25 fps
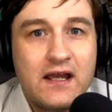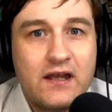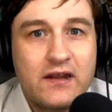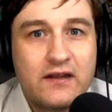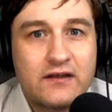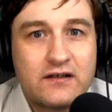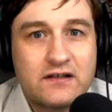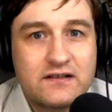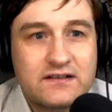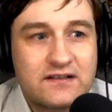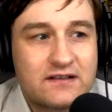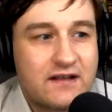
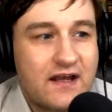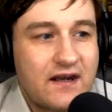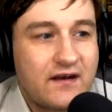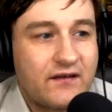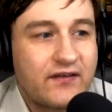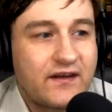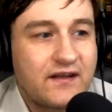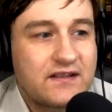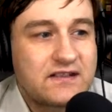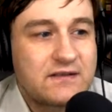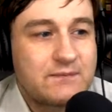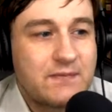There's a lot of
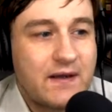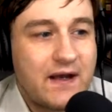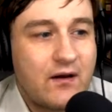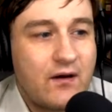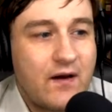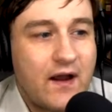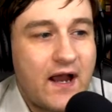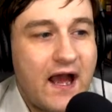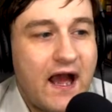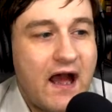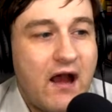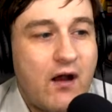things
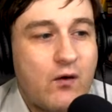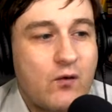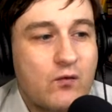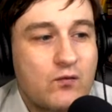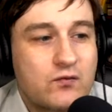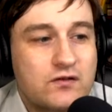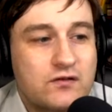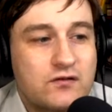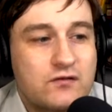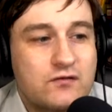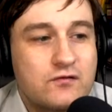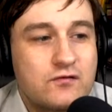about
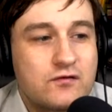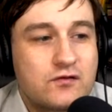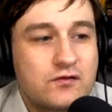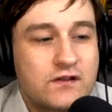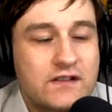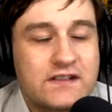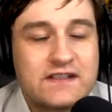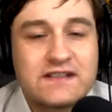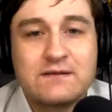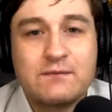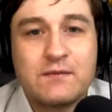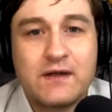how to
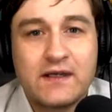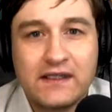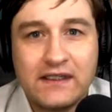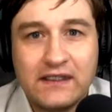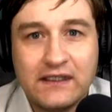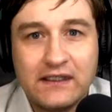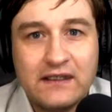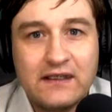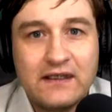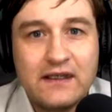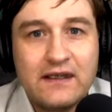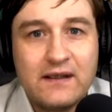treat
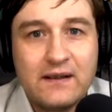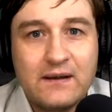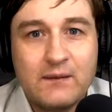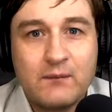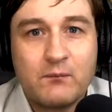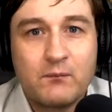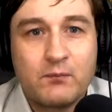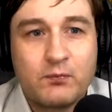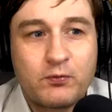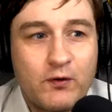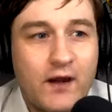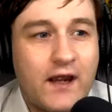somebody
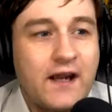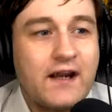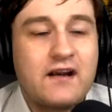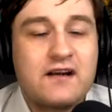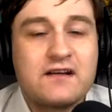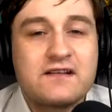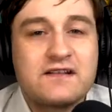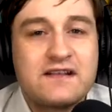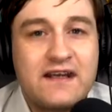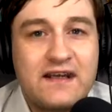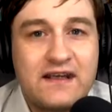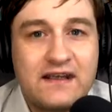
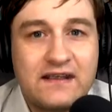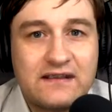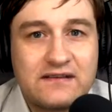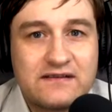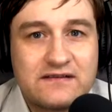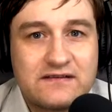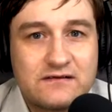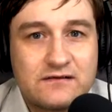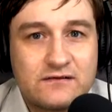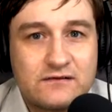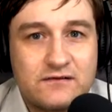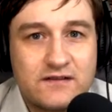prior to getting
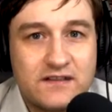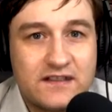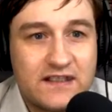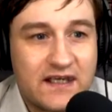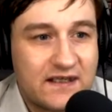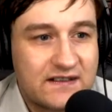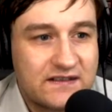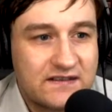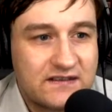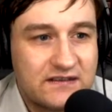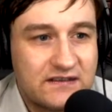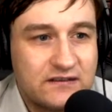to the
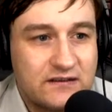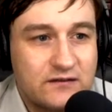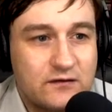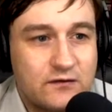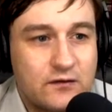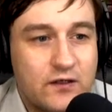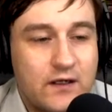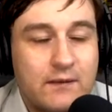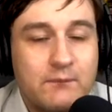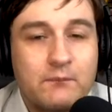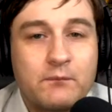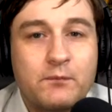
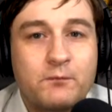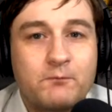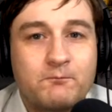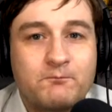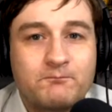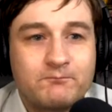ICU and